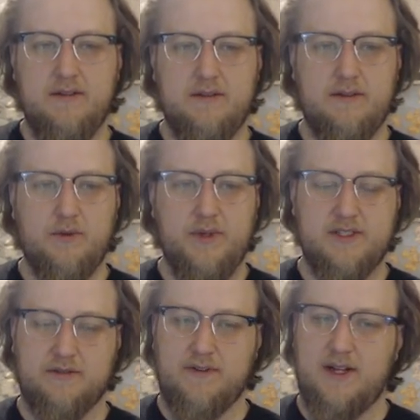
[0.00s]
The wings are
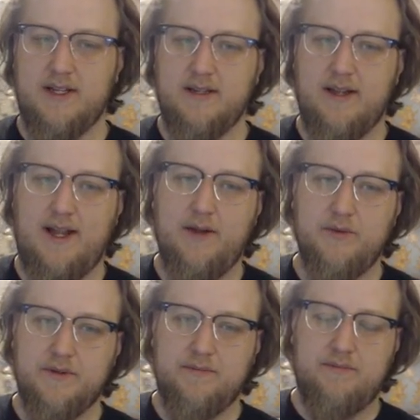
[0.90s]
fine. I
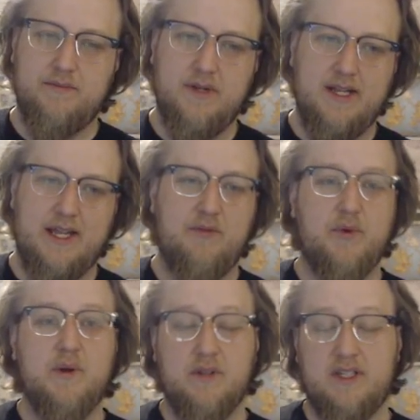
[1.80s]
would, if we
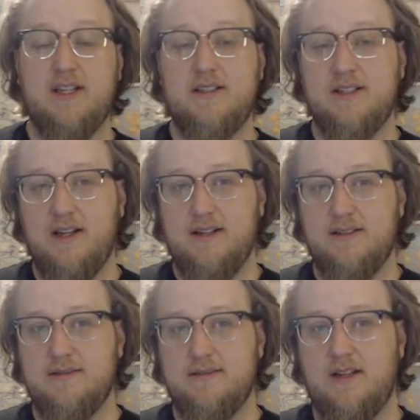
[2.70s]
were looking to cut
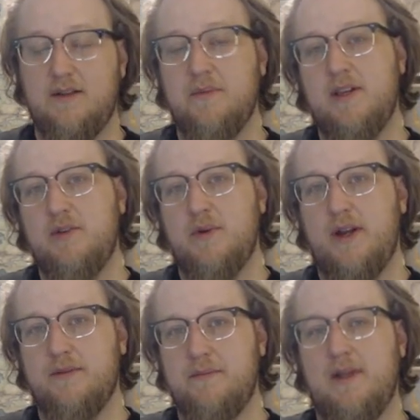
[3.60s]
a menu
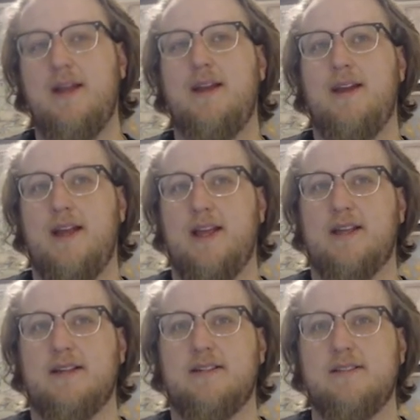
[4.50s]
item
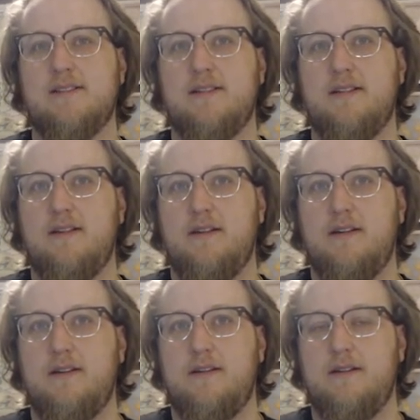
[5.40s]
and
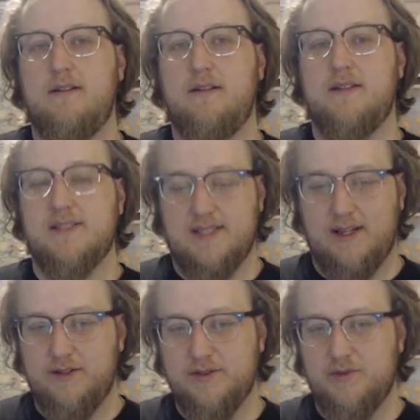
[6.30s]
the
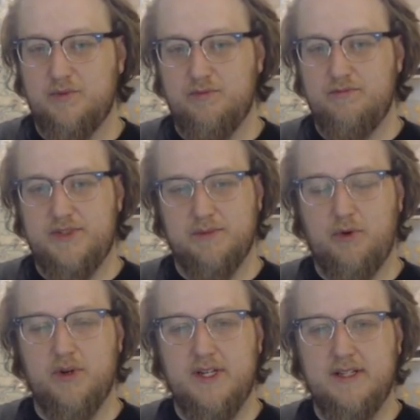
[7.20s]
sales
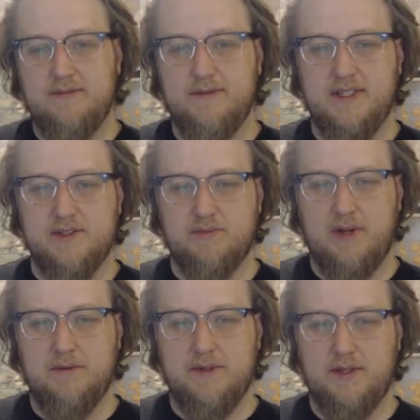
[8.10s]
supported it, this would
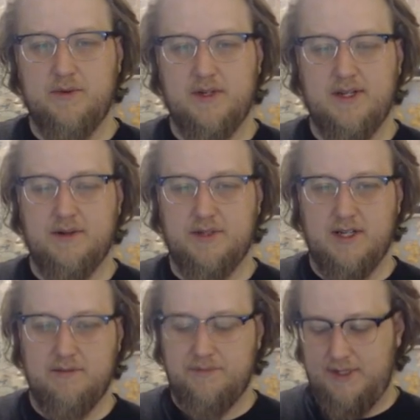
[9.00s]
probably be the one I would
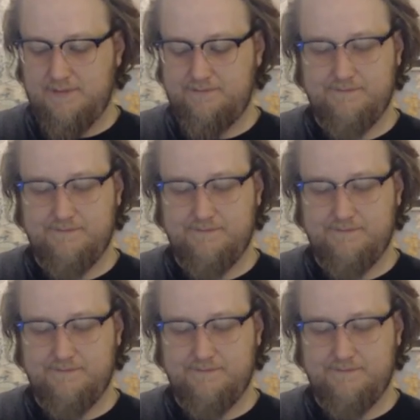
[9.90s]
cut. But